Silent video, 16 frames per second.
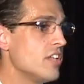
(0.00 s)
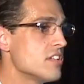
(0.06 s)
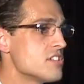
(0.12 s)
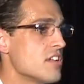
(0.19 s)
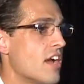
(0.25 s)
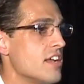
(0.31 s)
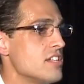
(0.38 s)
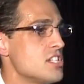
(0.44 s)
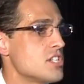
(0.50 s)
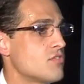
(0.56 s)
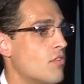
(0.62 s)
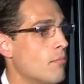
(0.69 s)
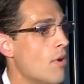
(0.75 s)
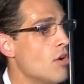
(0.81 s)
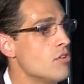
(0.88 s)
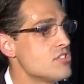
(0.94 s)
the sciences
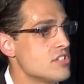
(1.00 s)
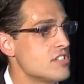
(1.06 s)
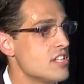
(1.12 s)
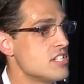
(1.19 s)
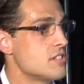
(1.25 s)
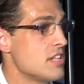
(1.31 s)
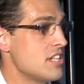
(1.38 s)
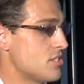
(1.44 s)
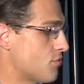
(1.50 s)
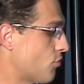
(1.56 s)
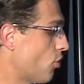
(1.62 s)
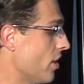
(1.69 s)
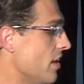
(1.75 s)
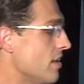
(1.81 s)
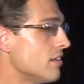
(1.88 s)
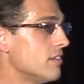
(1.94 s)
from Moses? It's
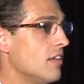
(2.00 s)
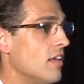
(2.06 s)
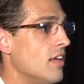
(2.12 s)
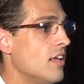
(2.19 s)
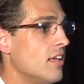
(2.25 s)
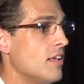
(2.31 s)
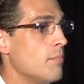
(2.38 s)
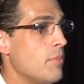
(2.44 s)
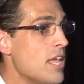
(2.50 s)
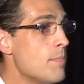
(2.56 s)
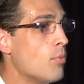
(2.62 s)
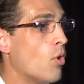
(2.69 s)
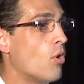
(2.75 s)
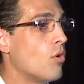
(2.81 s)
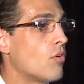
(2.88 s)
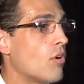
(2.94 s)
freeing
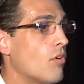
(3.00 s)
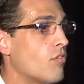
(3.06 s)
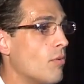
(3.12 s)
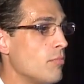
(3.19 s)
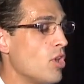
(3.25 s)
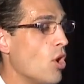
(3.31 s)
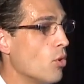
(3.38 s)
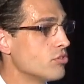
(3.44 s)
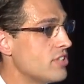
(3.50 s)
people from the Old